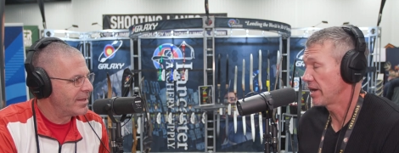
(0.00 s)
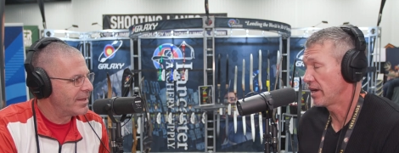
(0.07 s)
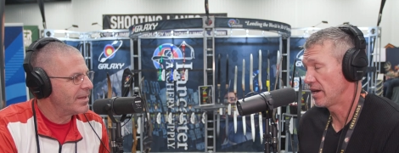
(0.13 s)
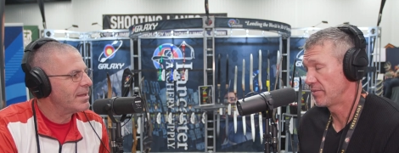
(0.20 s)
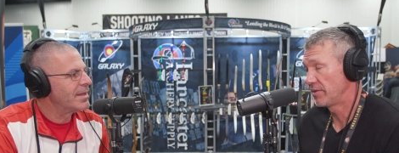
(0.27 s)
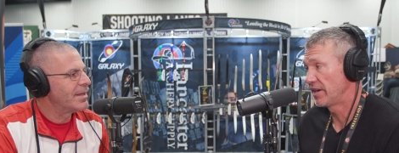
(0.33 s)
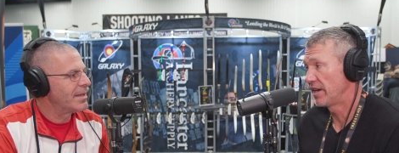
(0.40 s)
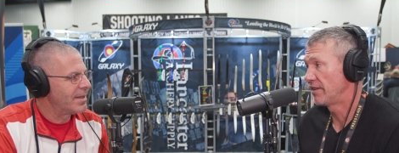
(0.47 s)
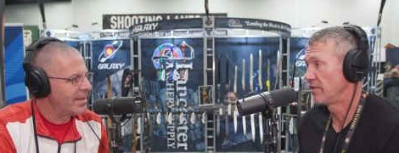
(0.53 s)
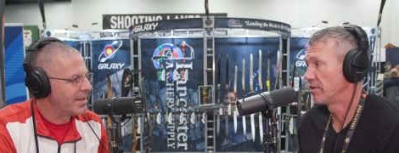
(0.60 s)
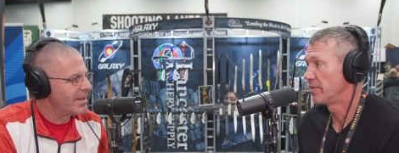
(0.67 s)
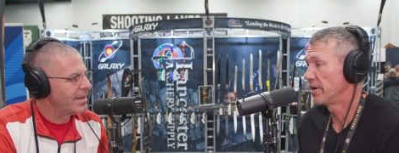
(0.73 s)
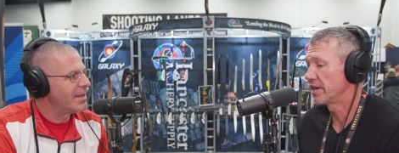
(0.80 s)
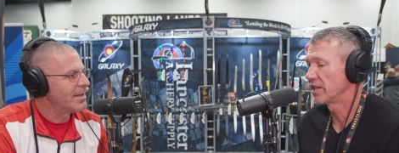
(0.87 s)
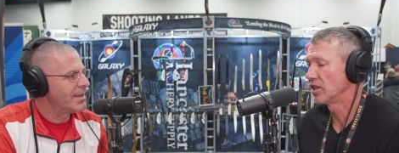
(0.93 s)
Speaker 1: cam that
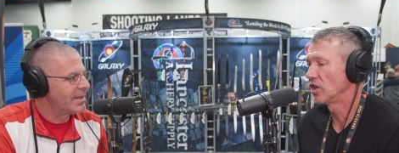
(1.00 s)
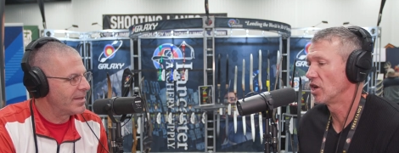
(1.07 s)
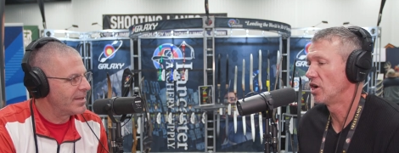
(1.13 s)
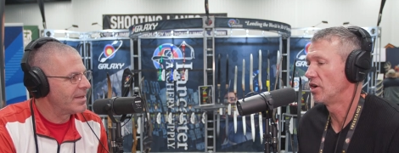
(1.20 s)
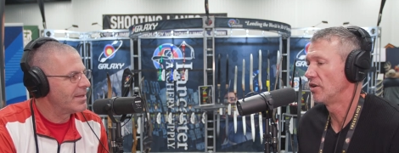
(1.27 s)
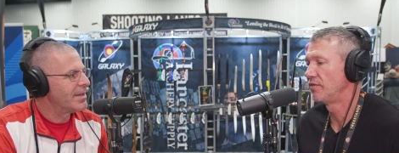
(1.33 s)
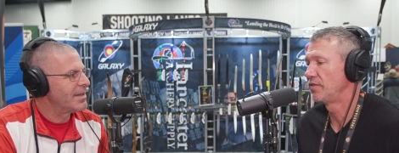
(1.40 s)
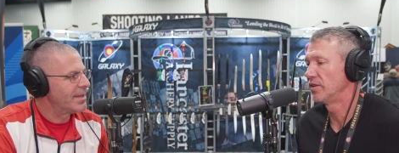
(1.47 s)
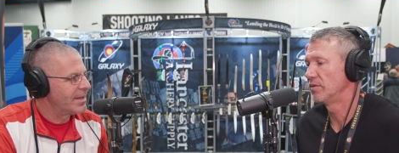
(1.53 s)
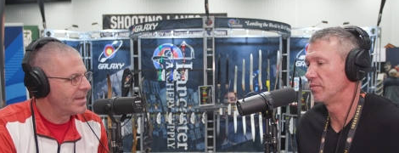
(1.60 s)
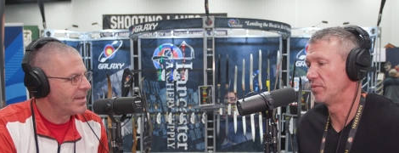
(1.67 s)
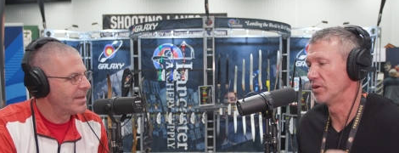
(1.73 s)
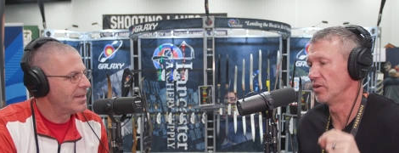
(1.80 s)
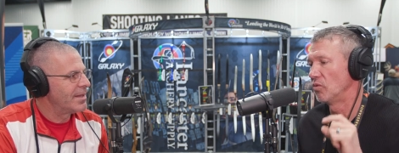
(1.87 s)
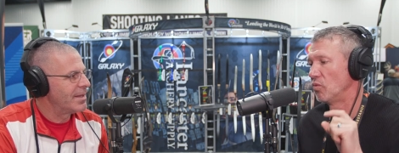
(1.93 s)
everybody loved,
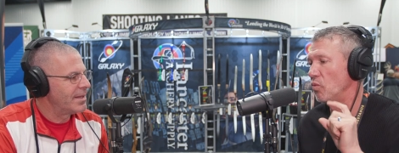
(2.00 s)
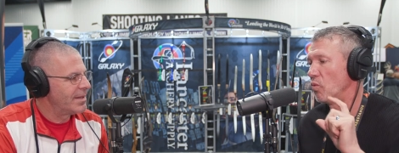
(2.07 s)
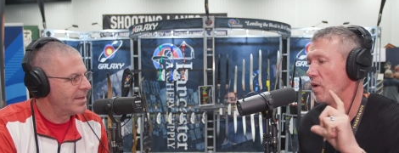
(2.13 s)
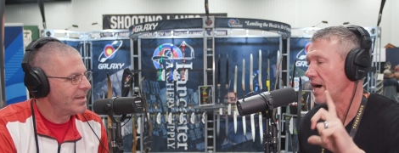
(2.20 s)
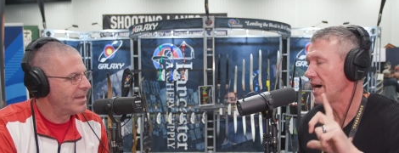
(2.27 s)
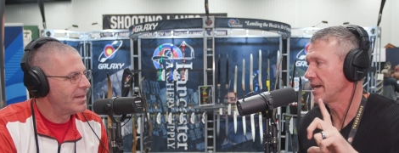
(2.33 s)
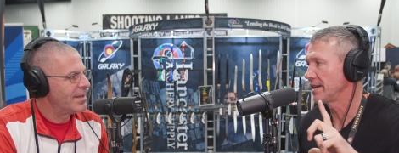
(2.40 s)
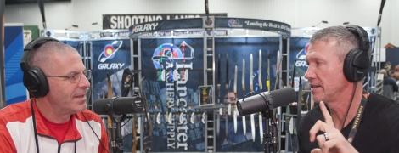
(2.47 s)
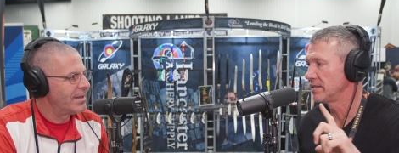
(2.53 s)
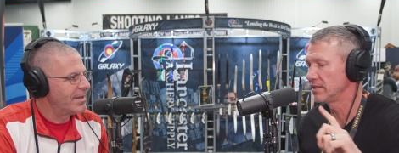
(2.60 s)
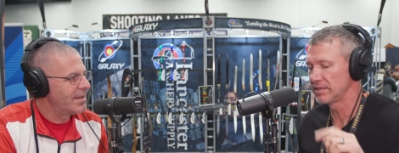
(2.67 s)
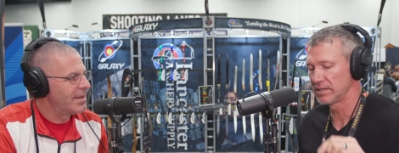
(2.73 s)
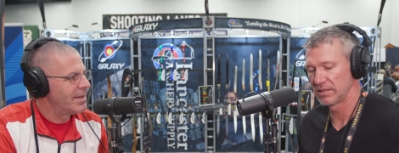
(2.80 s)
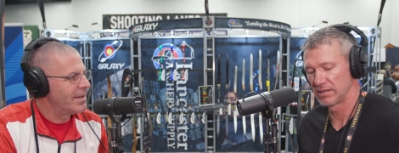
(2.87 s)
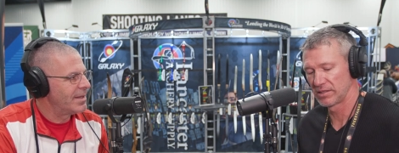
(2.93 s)
but
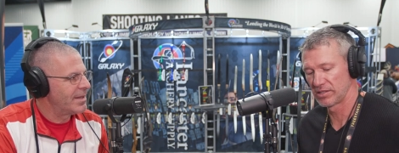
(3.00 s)
widened